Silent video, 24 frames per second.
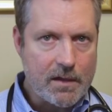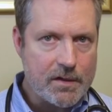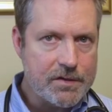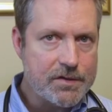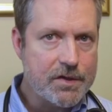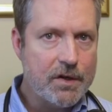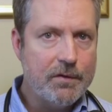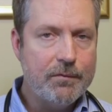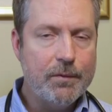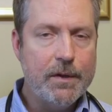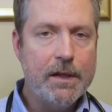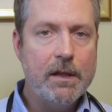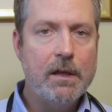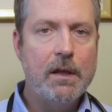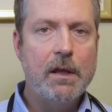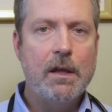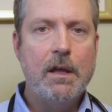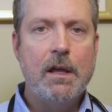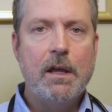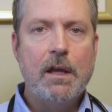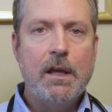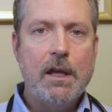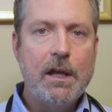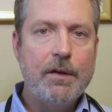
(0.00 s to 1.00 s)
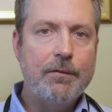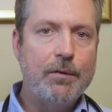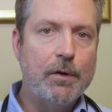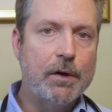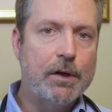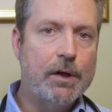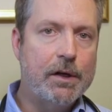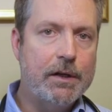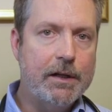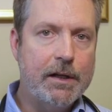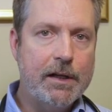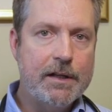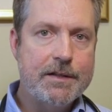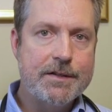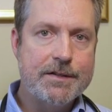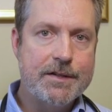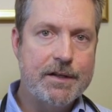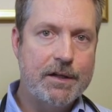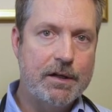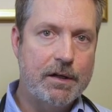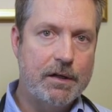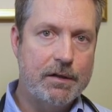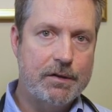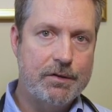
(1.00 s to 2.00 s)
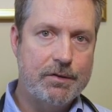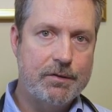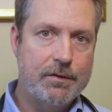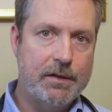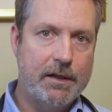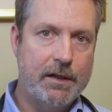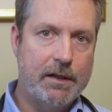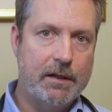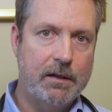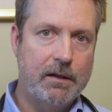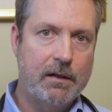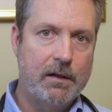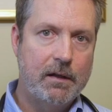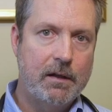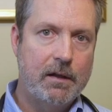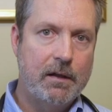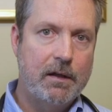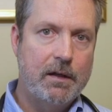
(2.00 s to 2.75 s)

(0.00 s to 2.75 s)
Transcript: So if we if we're going to consider doing